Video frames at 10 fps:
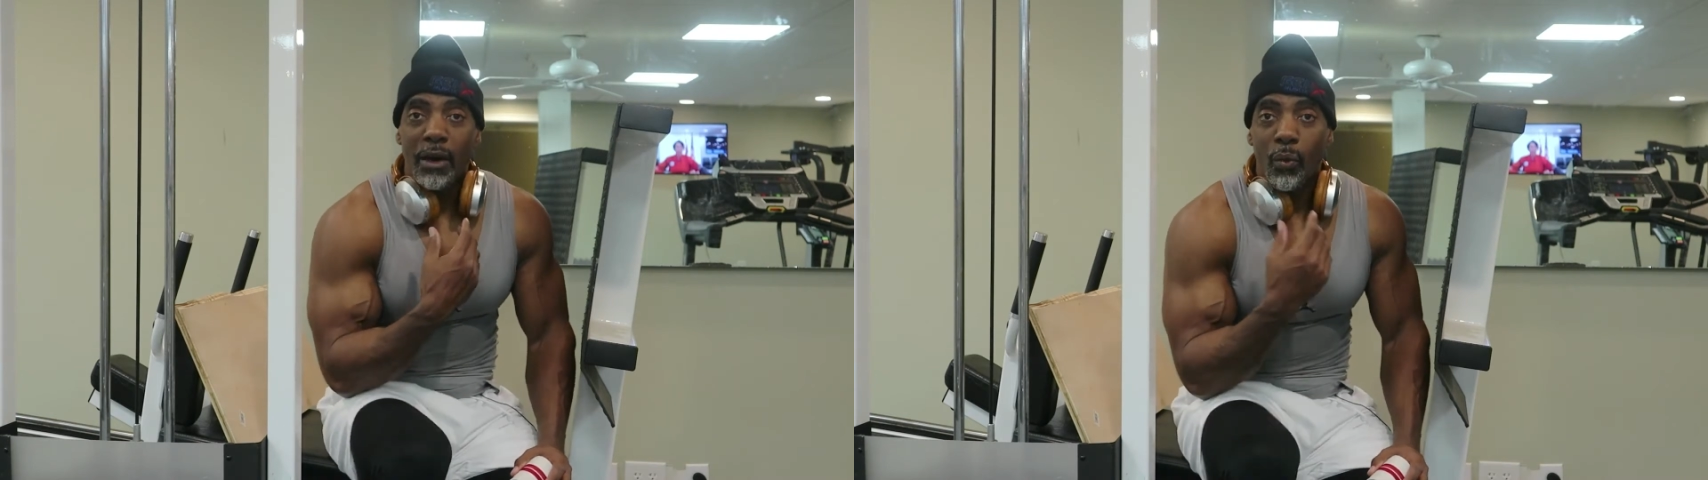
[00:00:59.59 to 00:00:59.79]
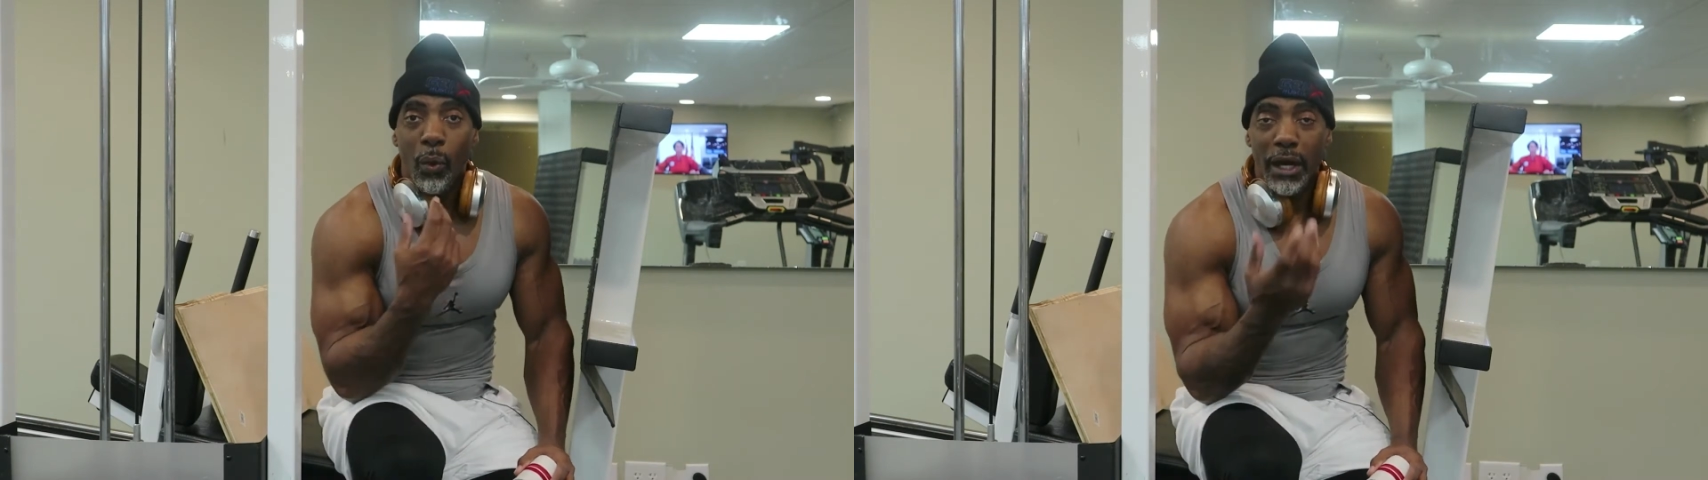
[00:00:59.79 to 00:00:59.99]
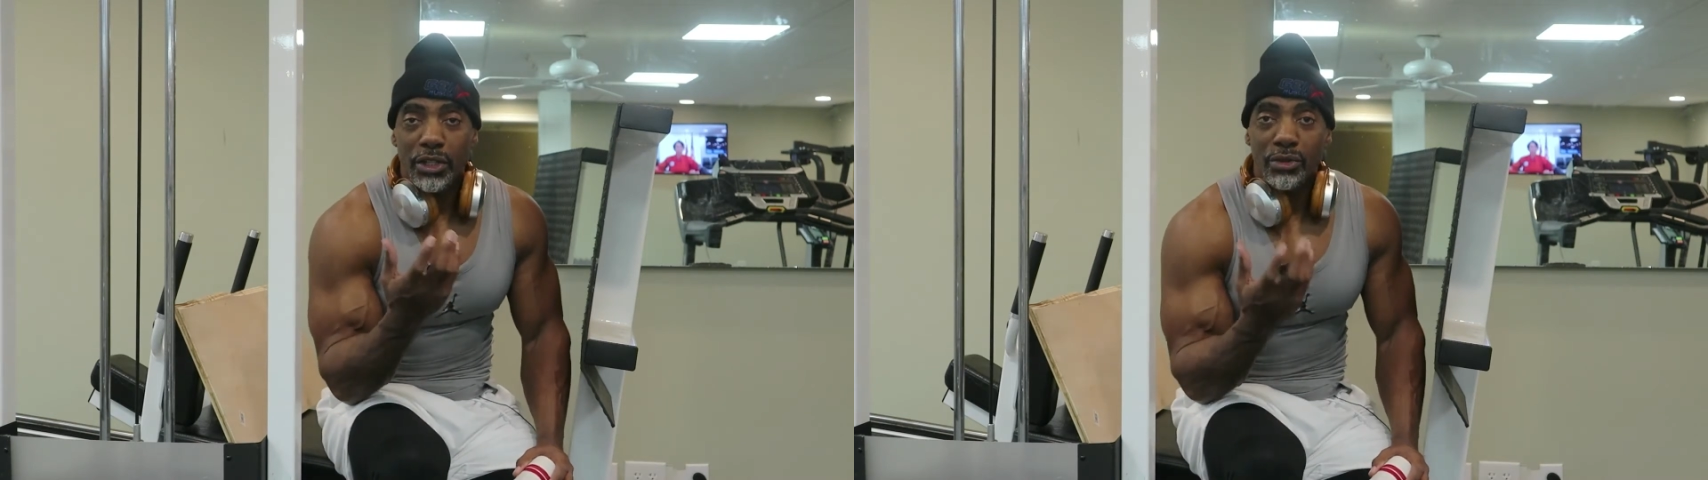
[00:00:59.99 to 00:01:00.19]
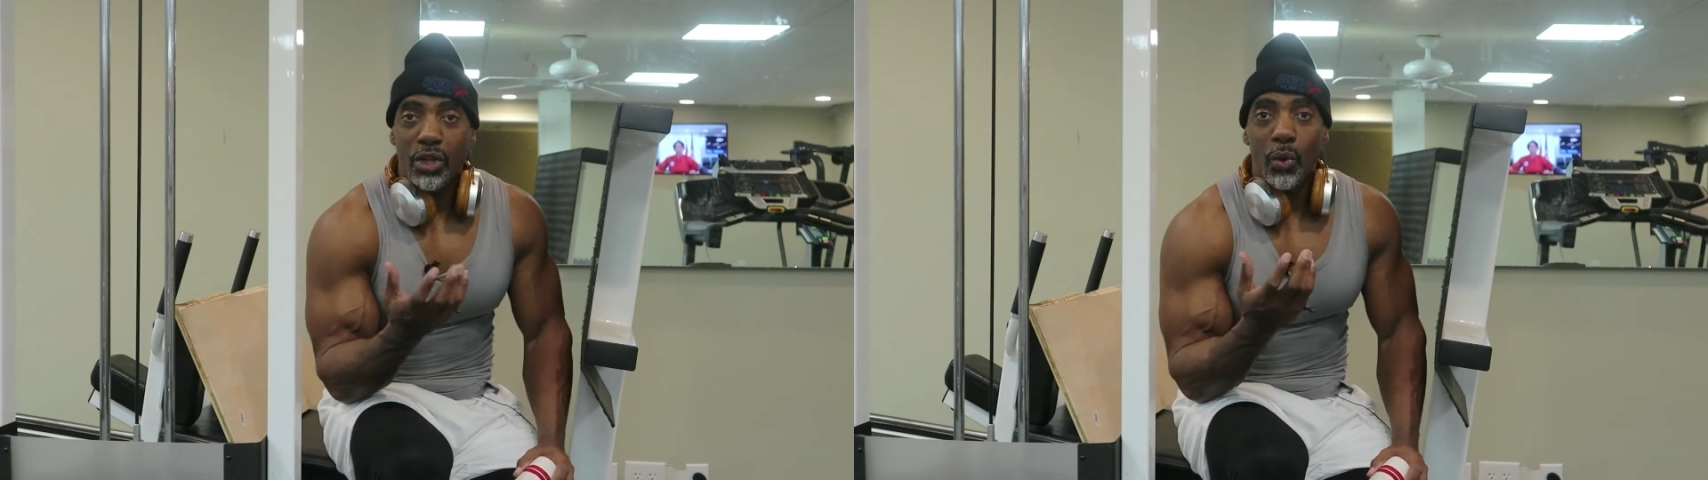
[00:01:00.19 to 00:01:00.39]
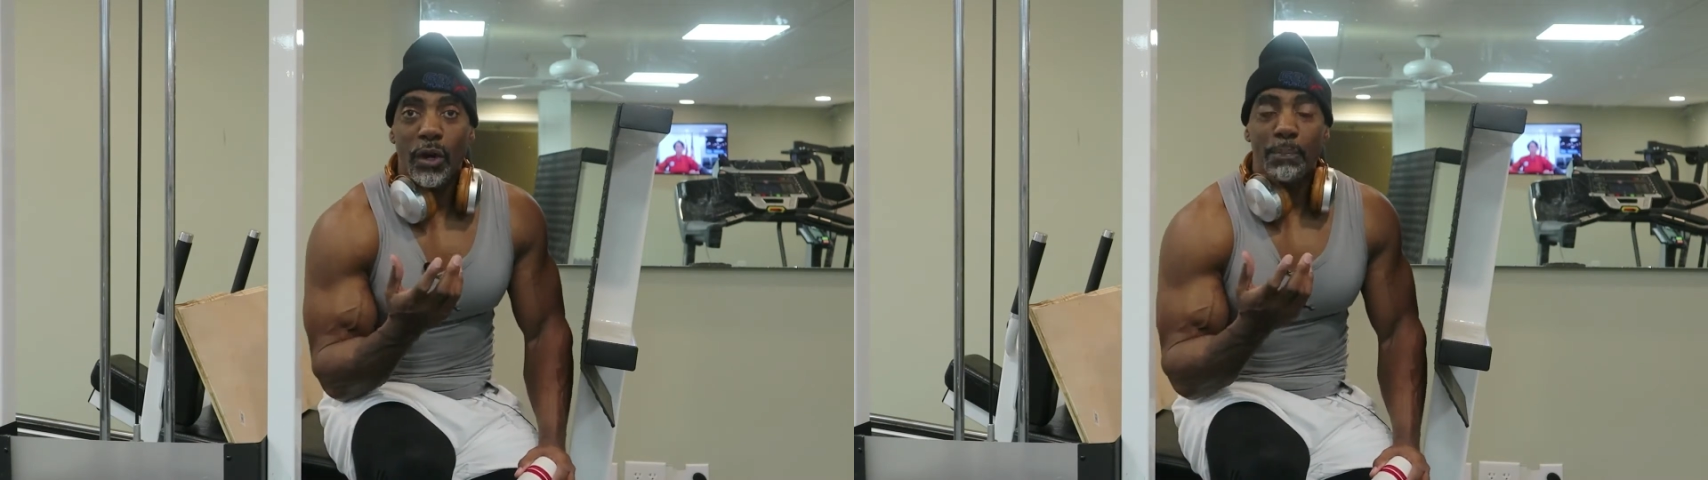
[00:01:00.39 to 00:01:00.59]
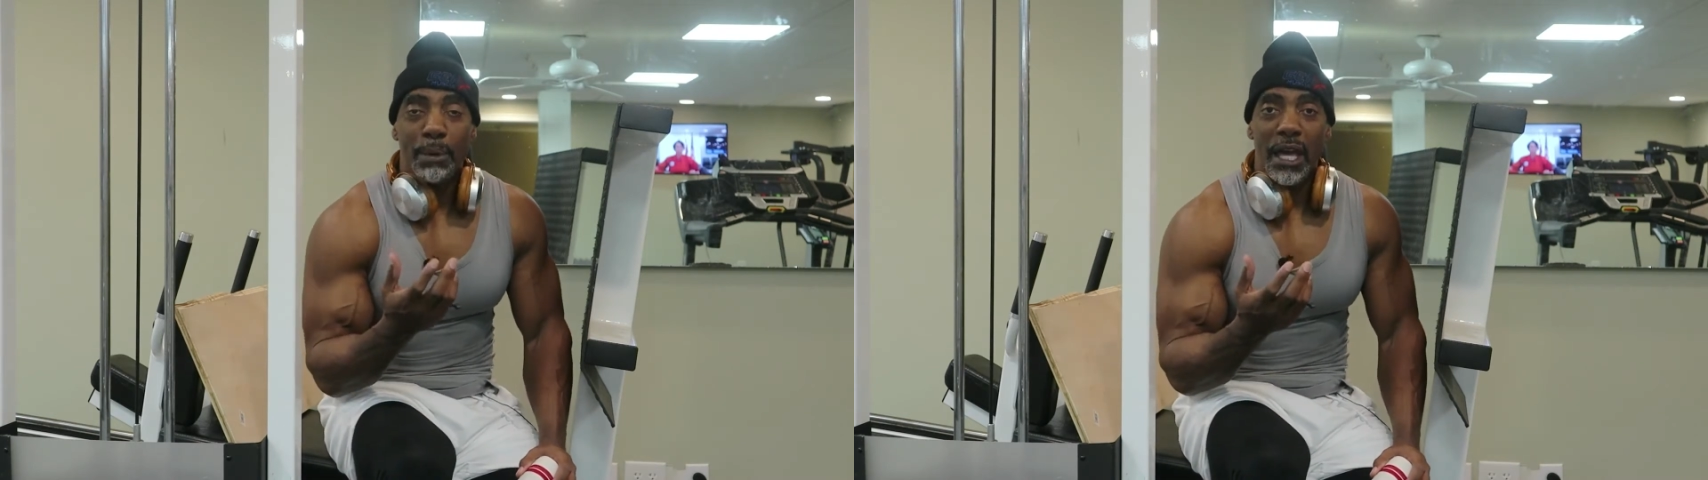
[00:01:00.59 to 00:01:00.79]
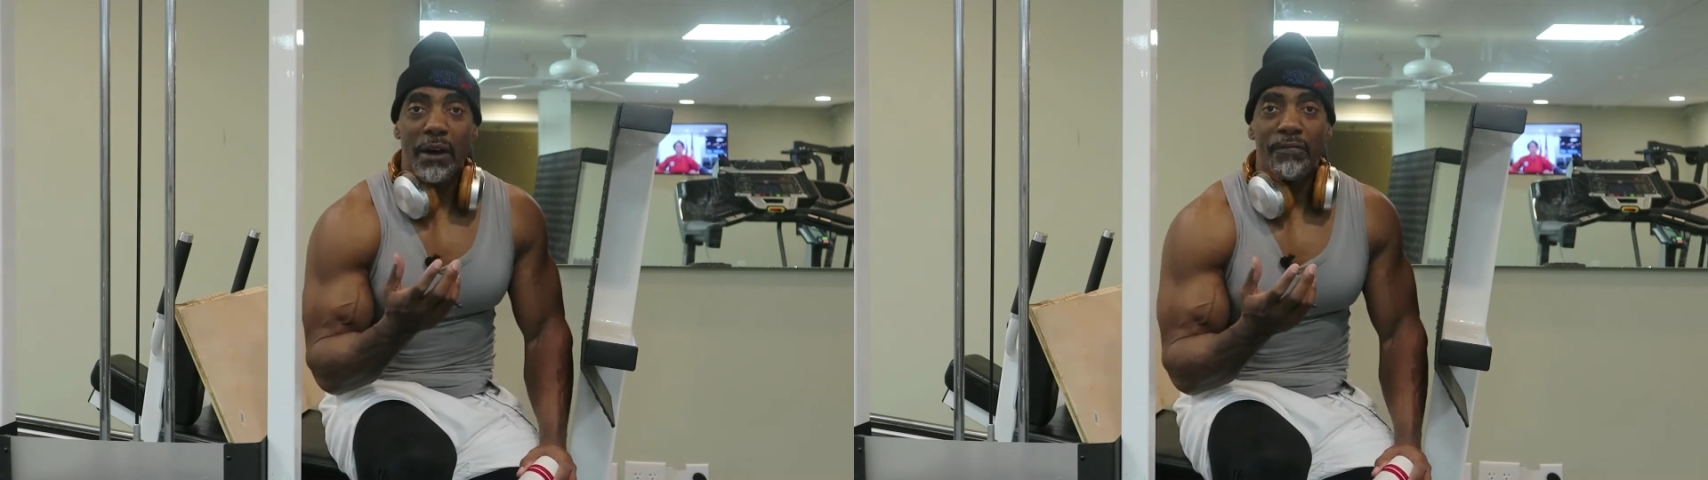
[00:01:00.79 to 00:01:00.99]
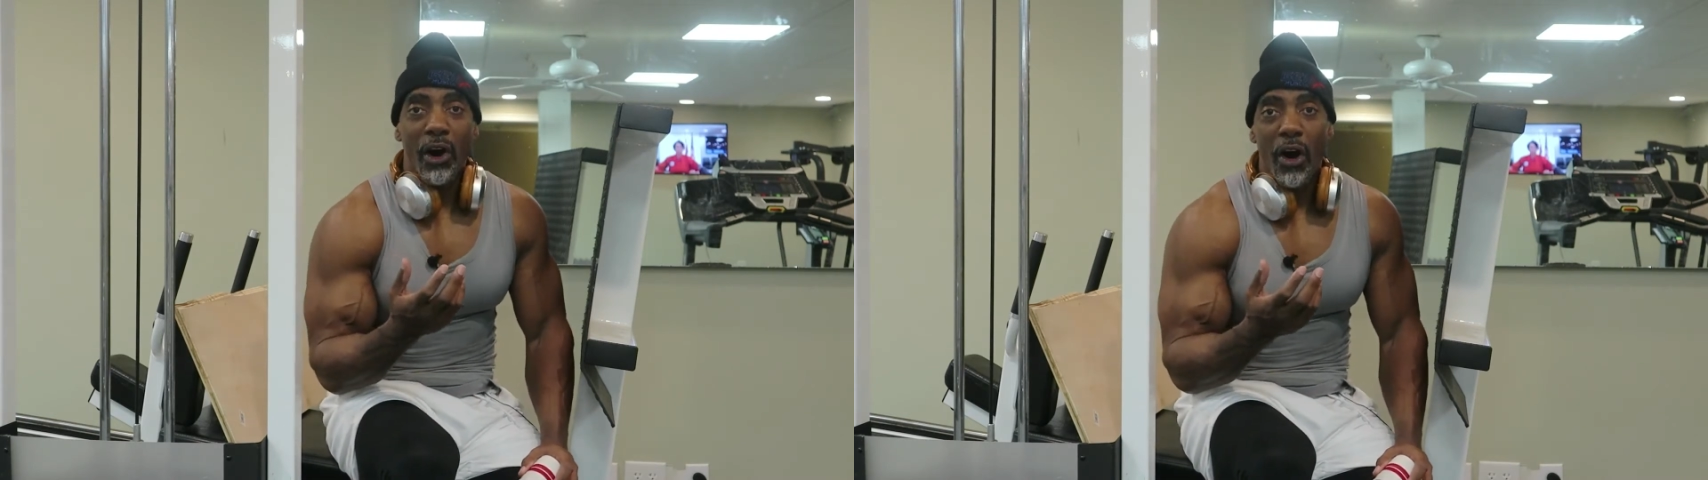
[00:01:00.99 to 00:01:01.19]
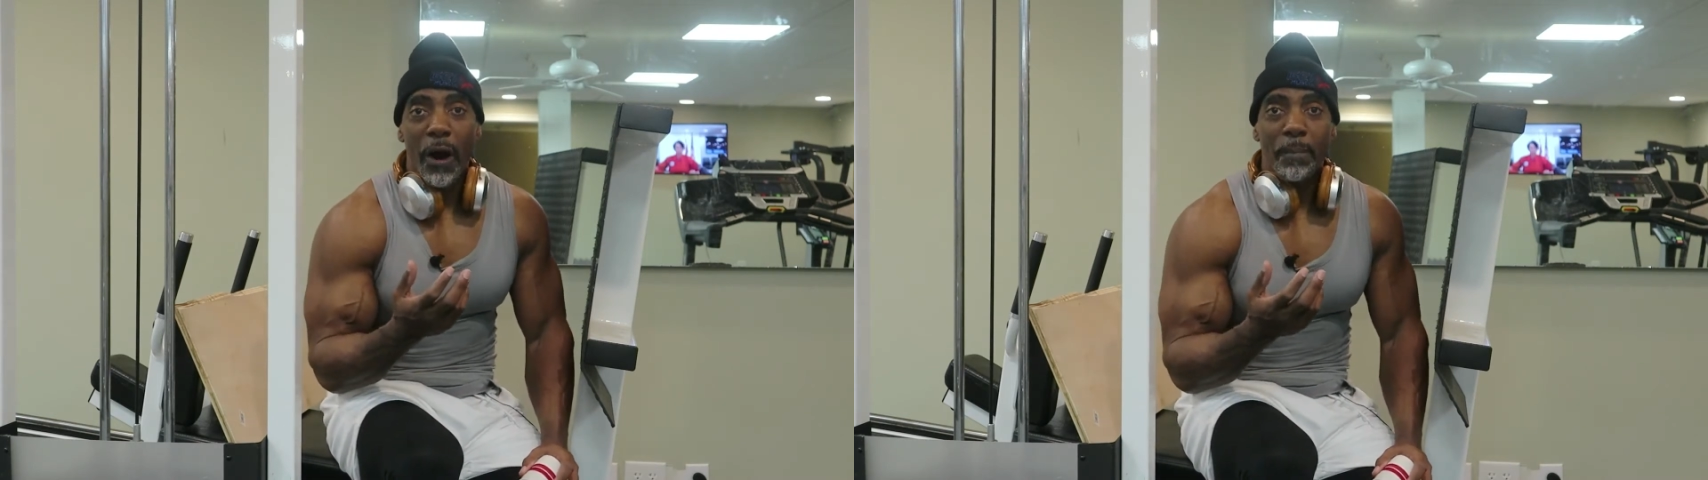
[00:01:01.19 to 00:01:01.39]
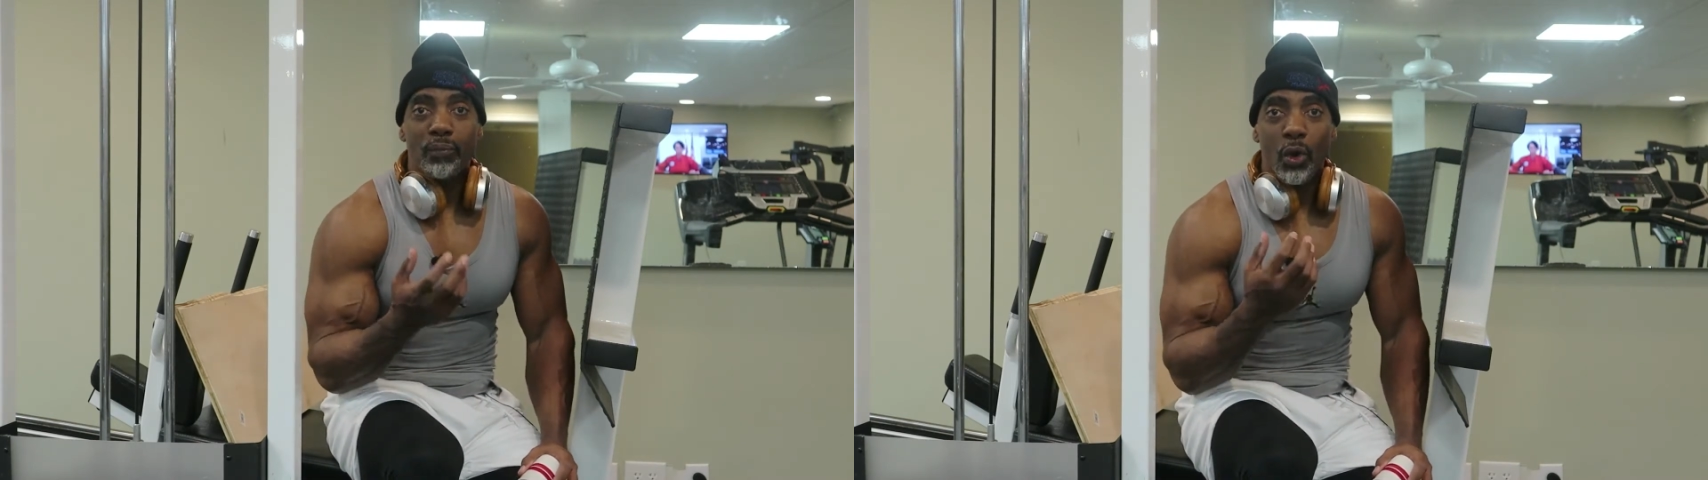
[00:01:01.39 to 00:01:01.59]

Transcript: What you do with BFR